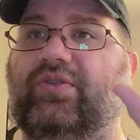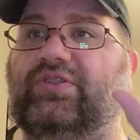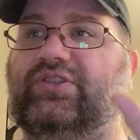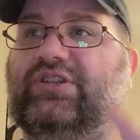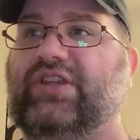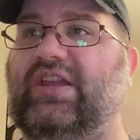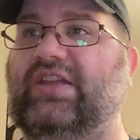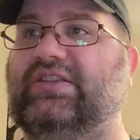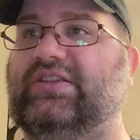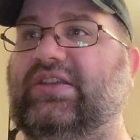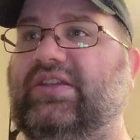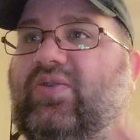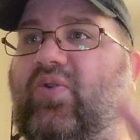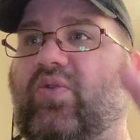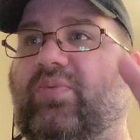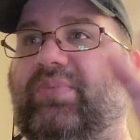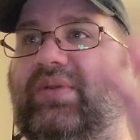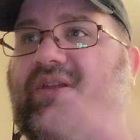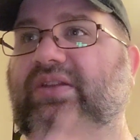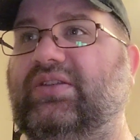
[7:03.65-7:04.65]
they're chasing
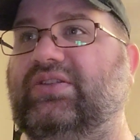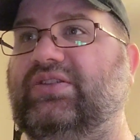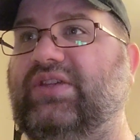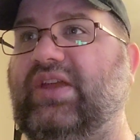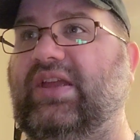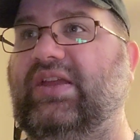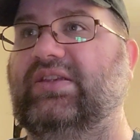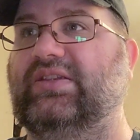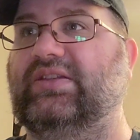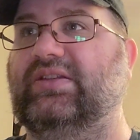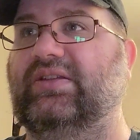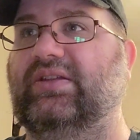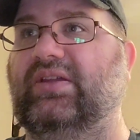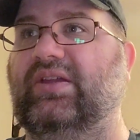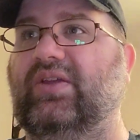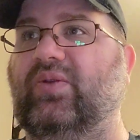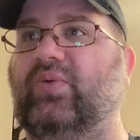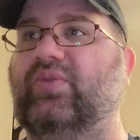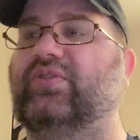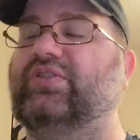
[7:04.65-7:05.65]
or being chased
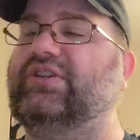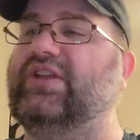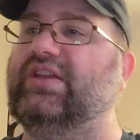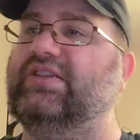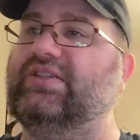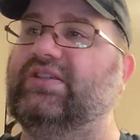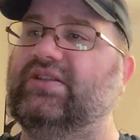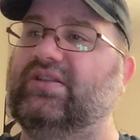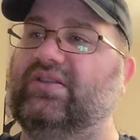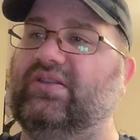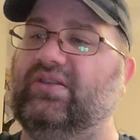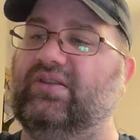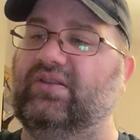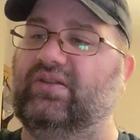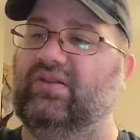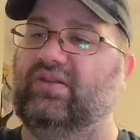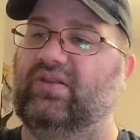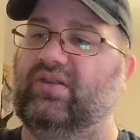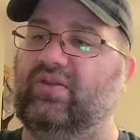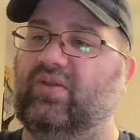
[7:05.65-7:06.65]
when they're
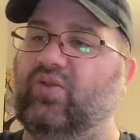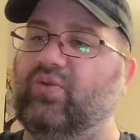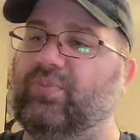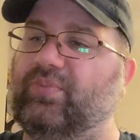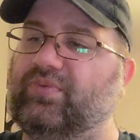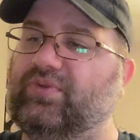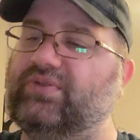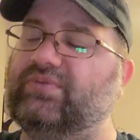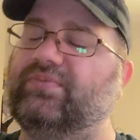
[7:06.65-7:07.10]
chasing the